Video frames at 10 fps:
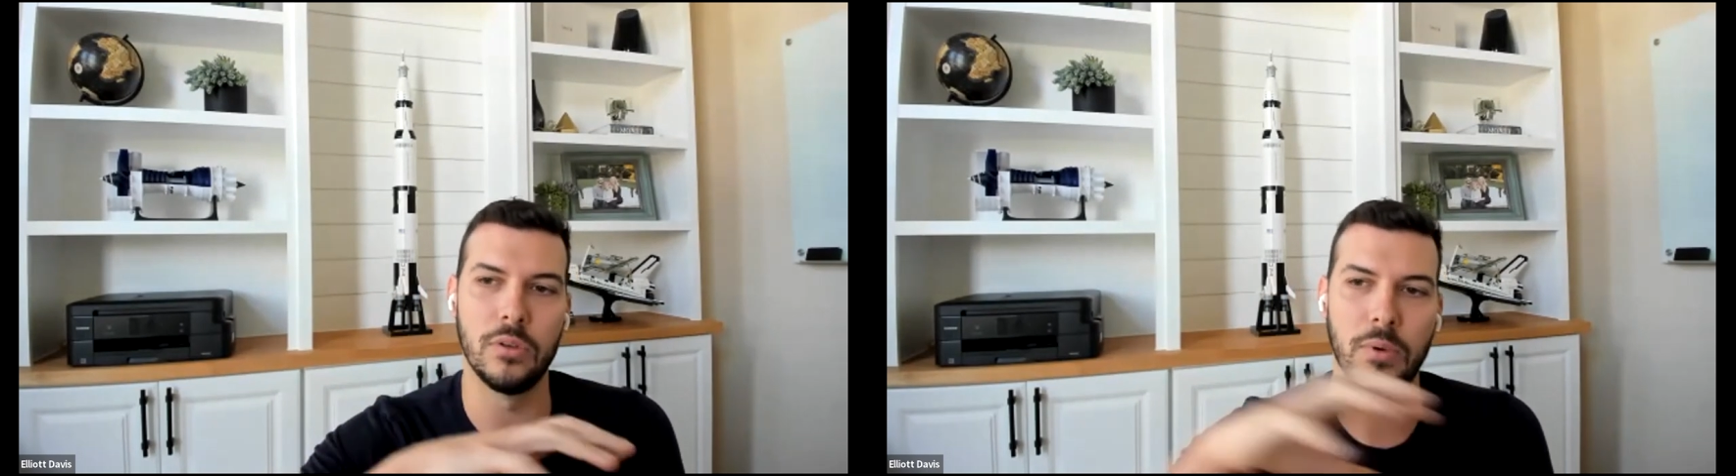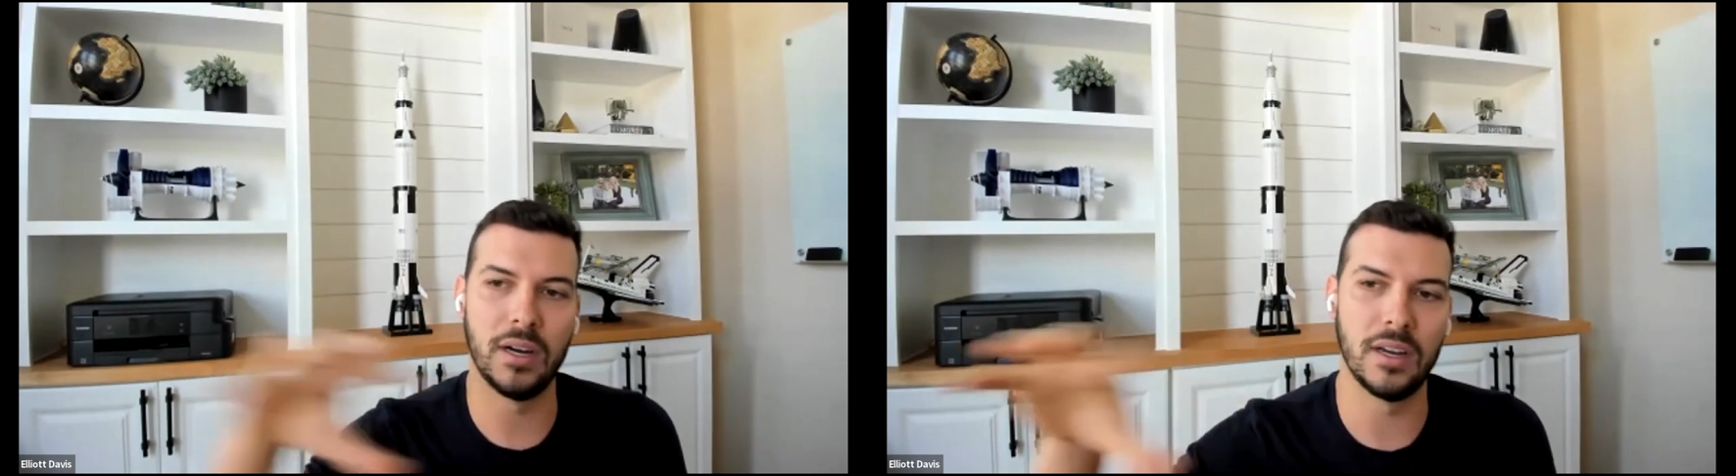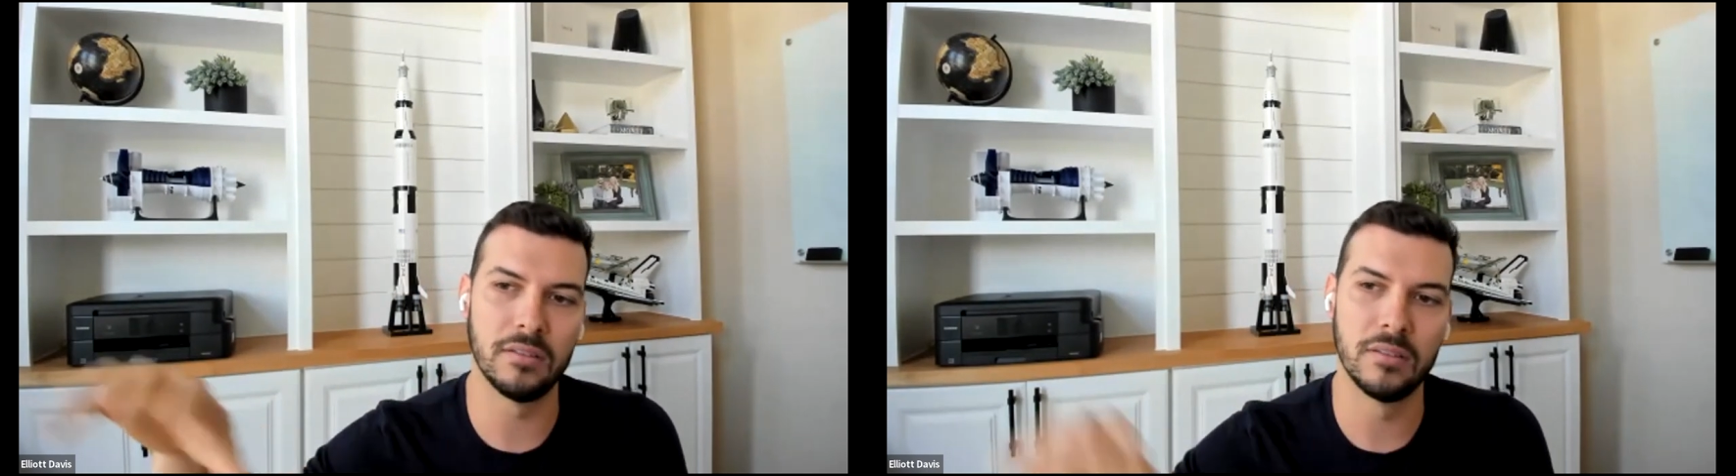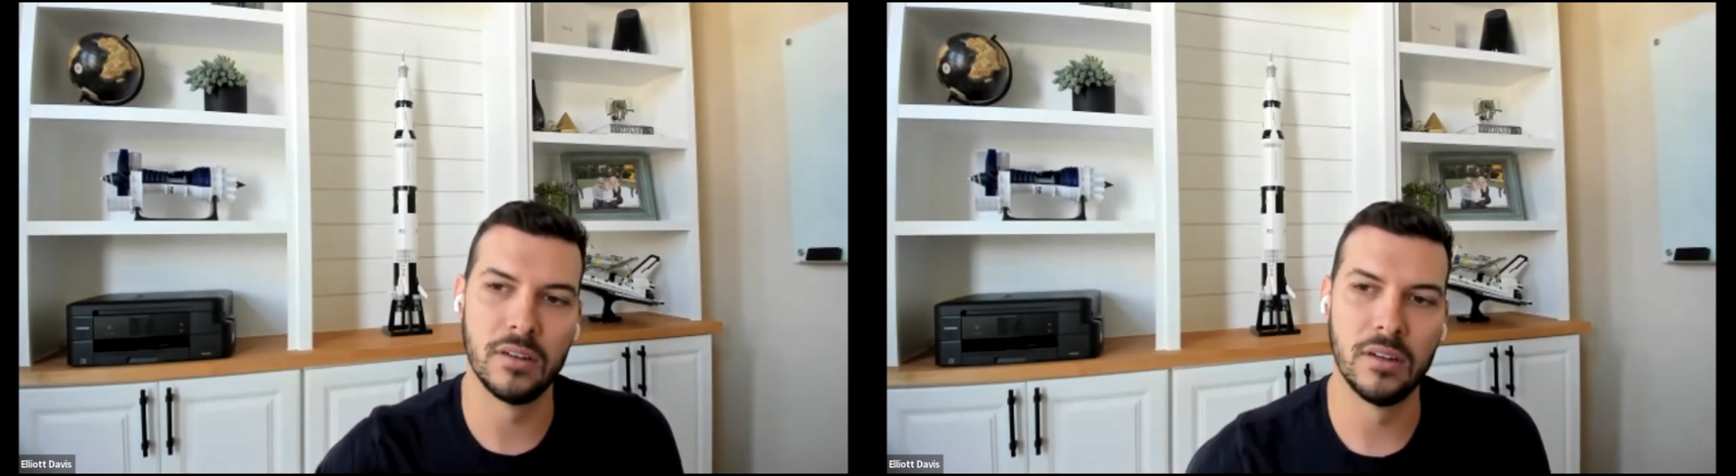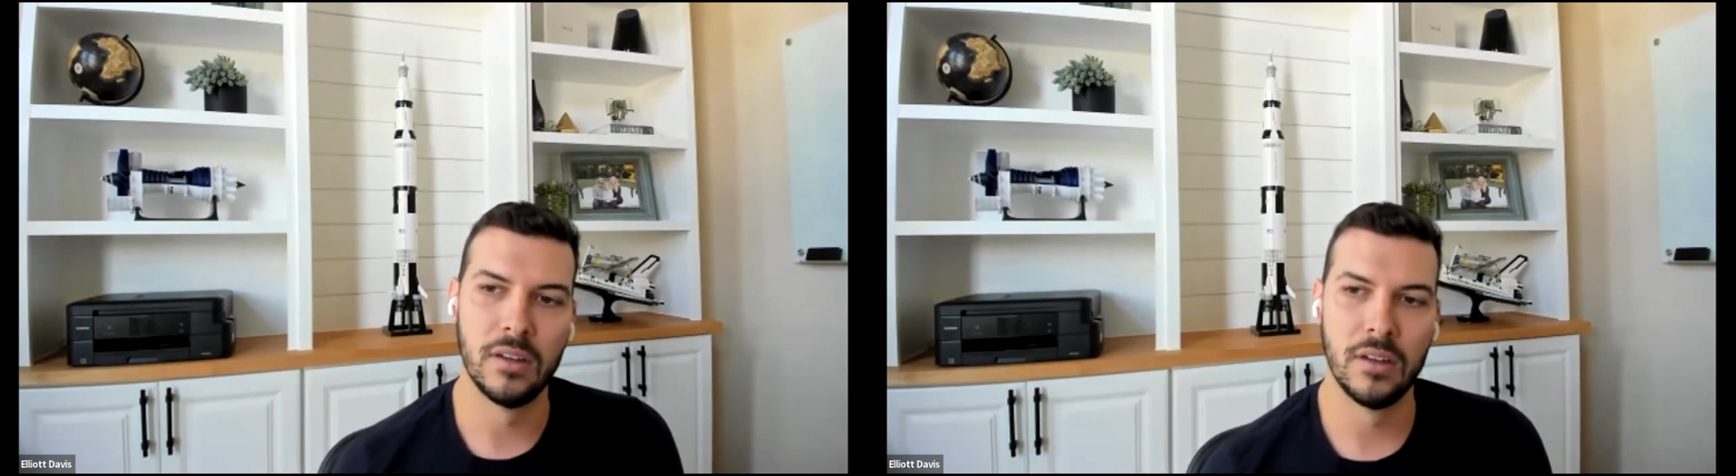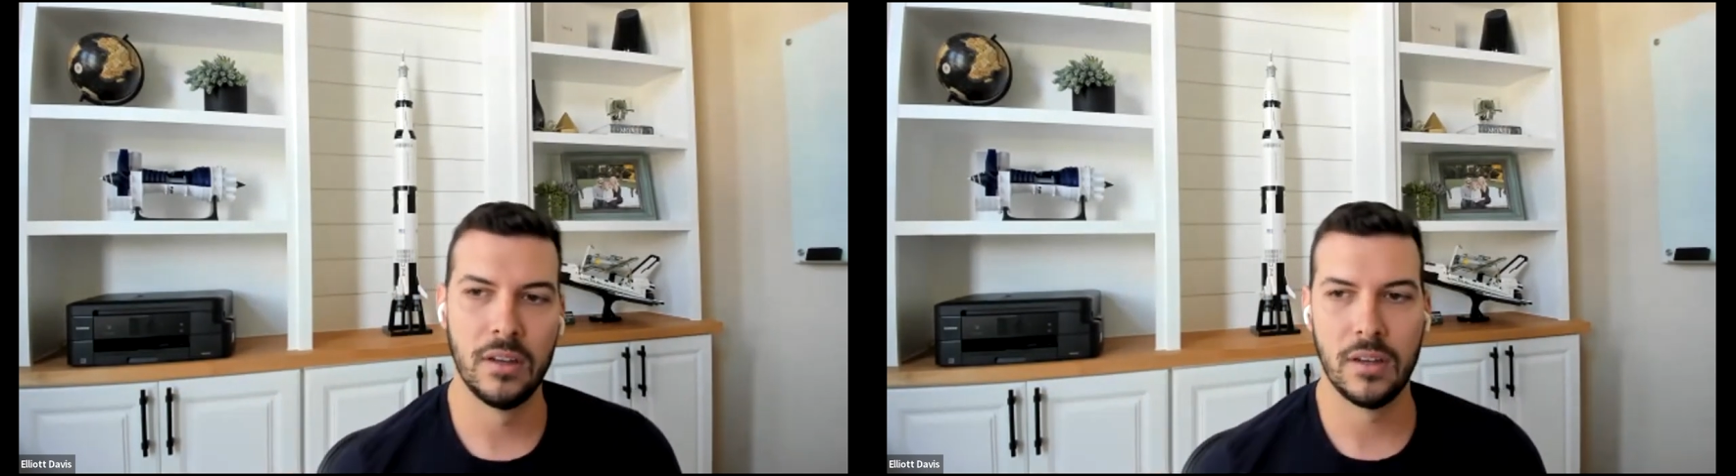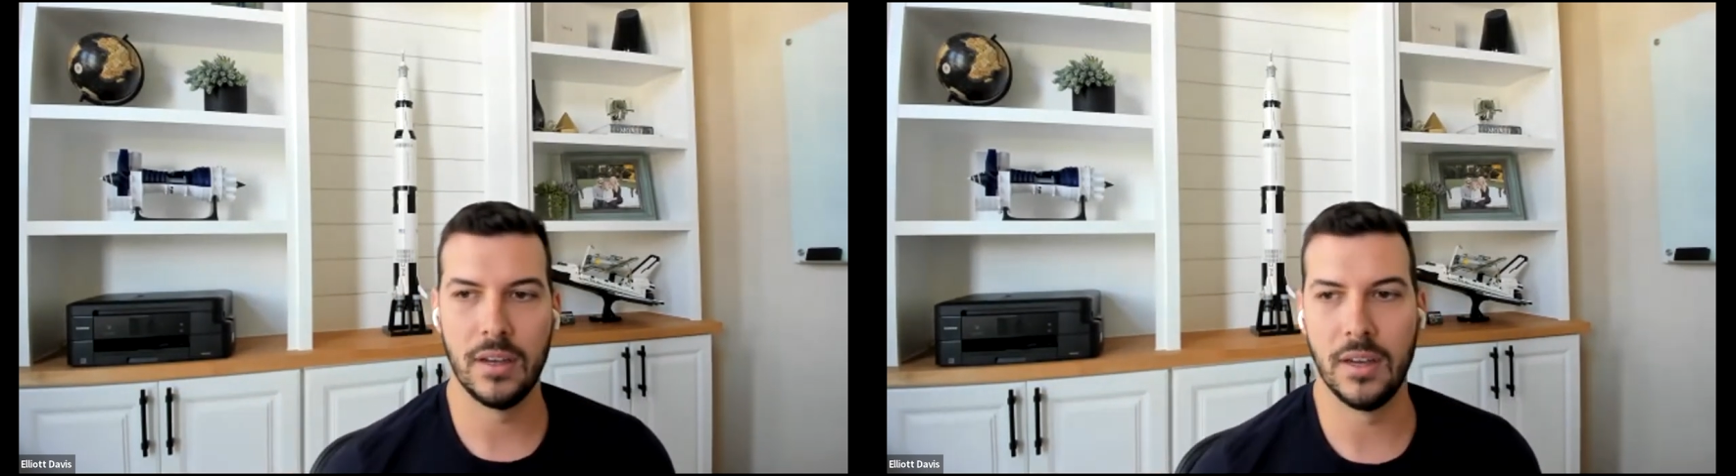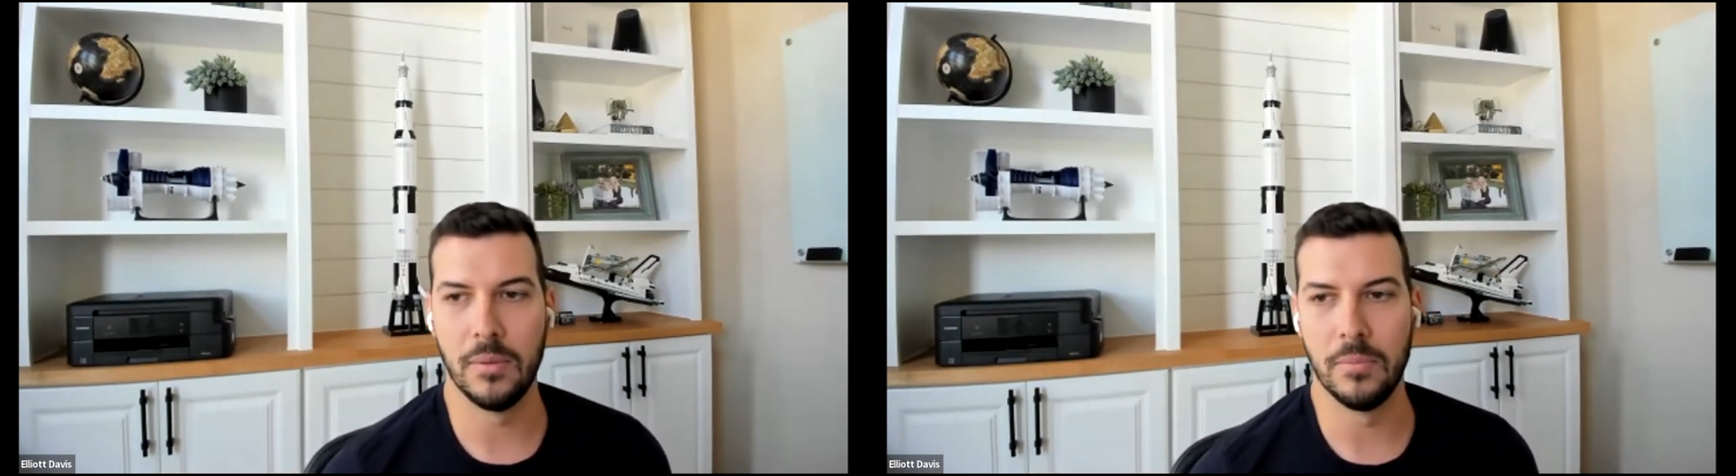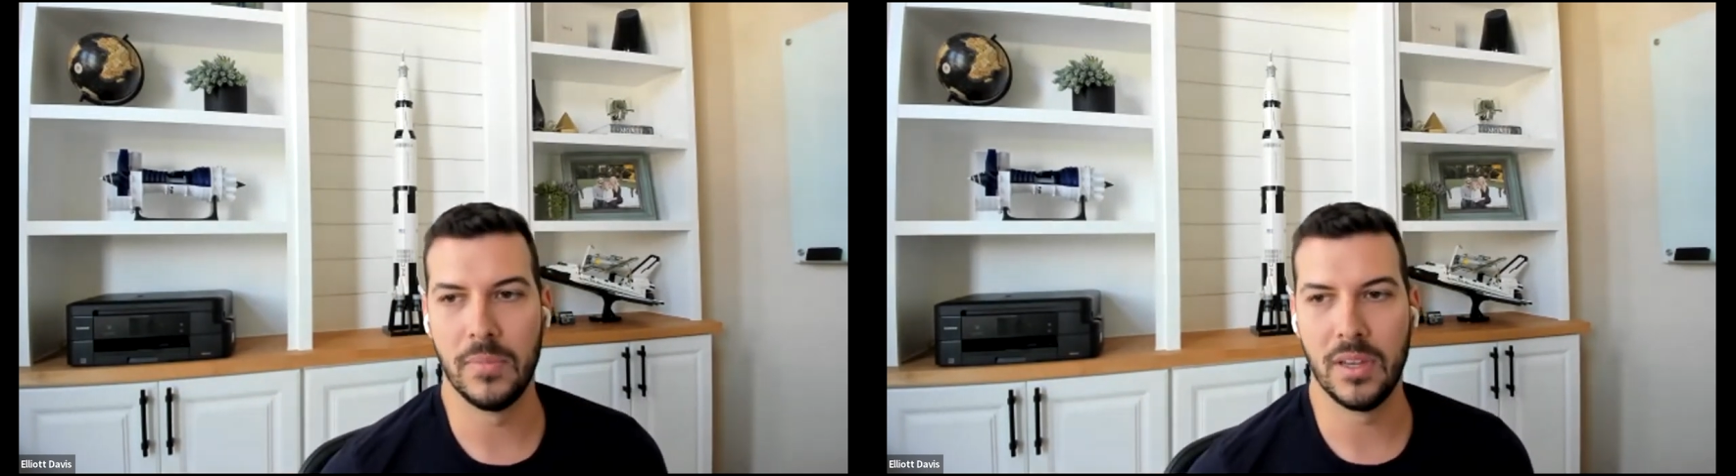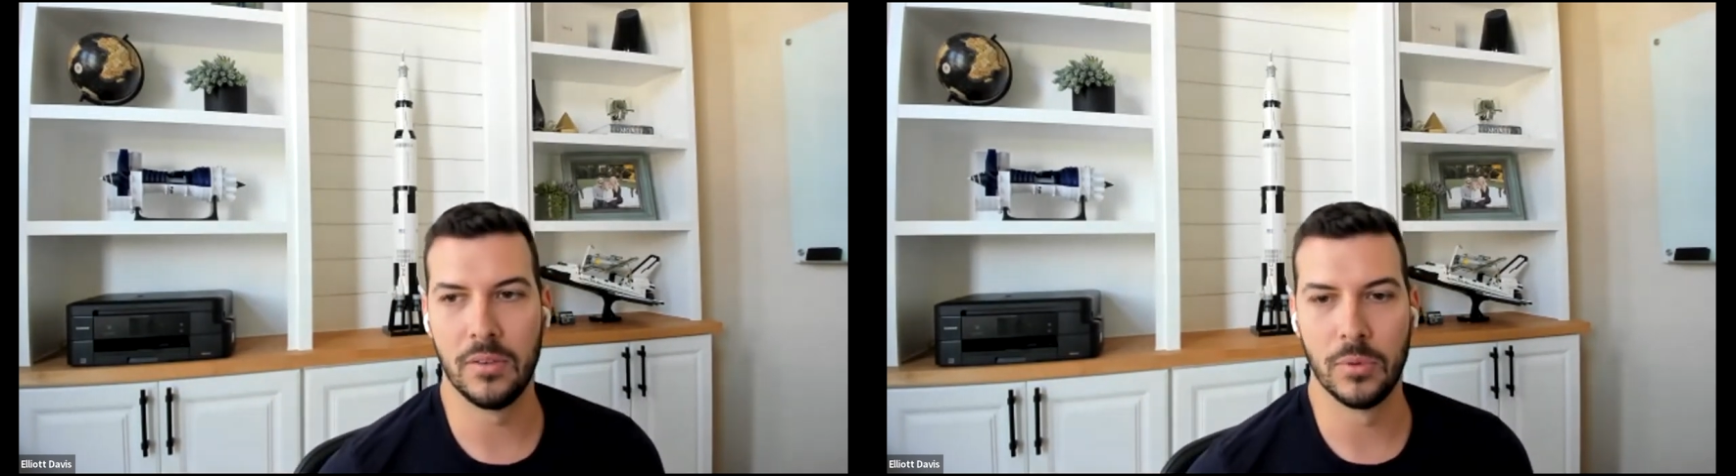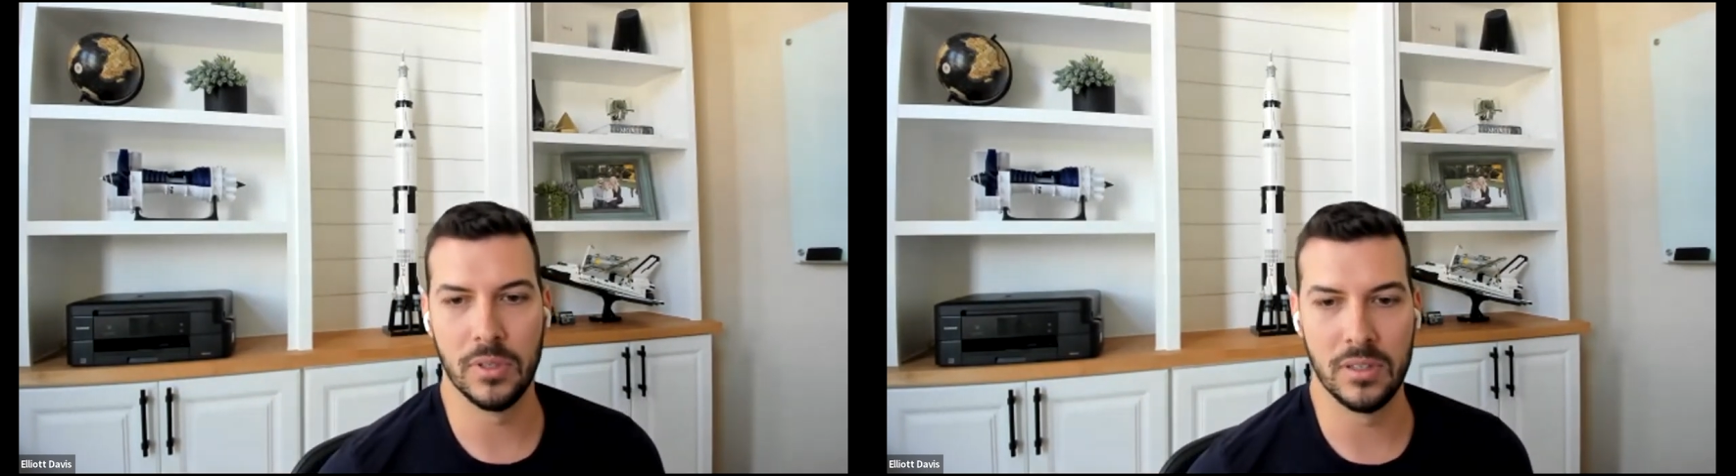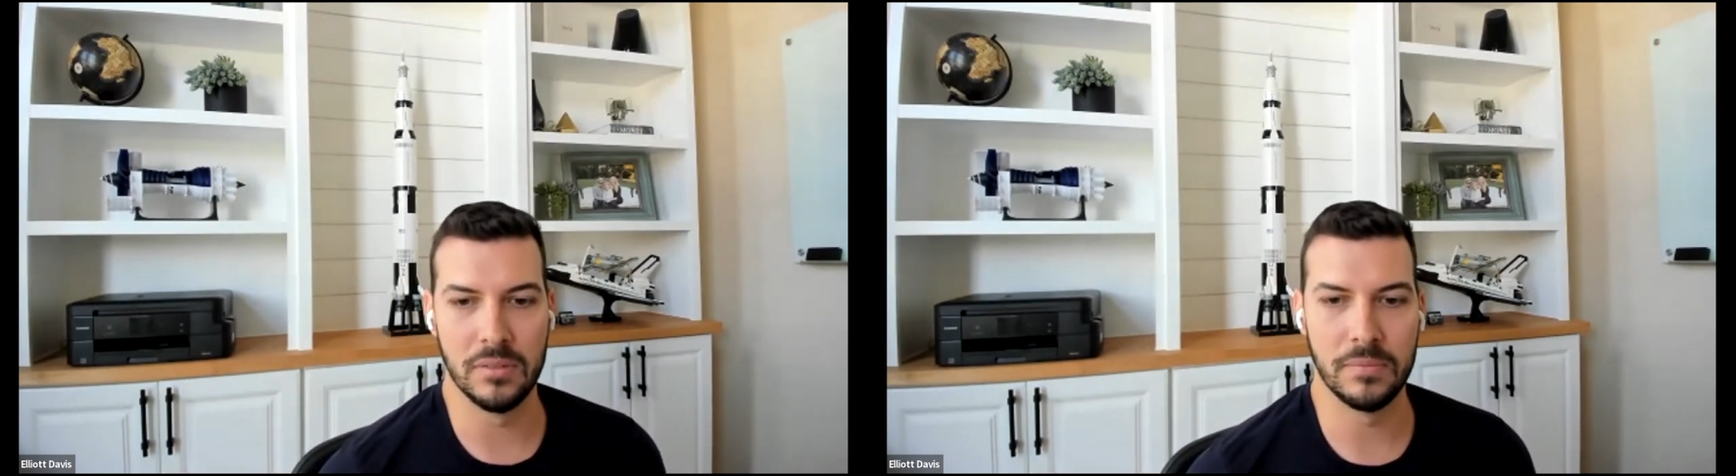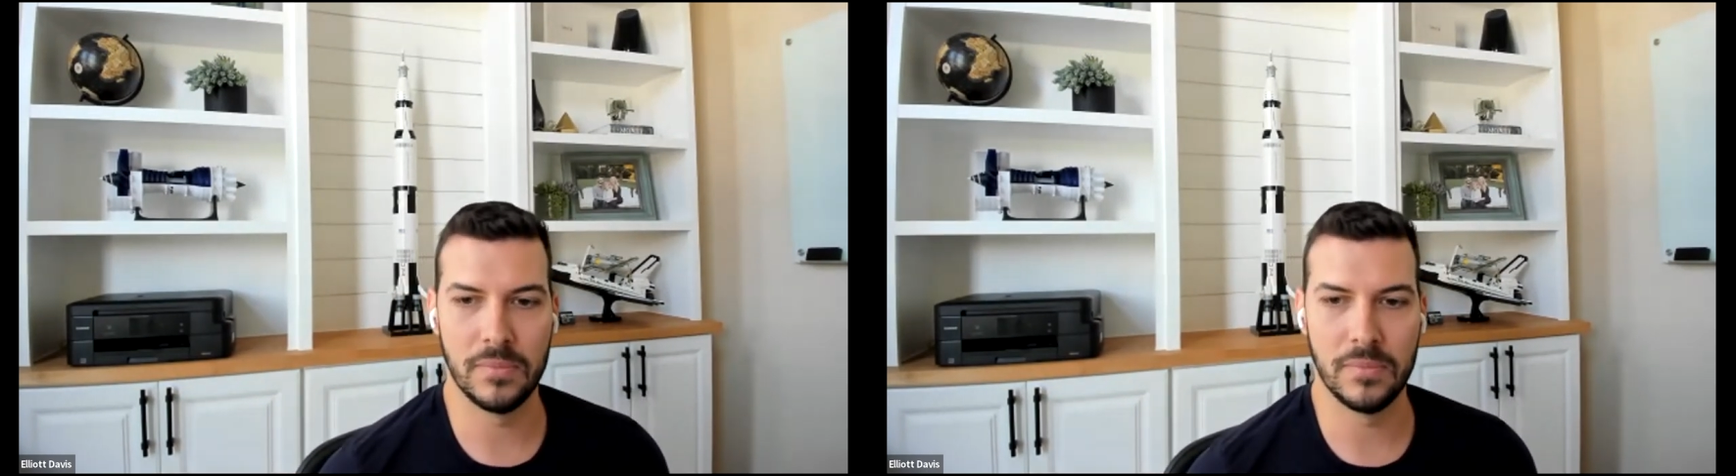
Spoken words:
UI, and really,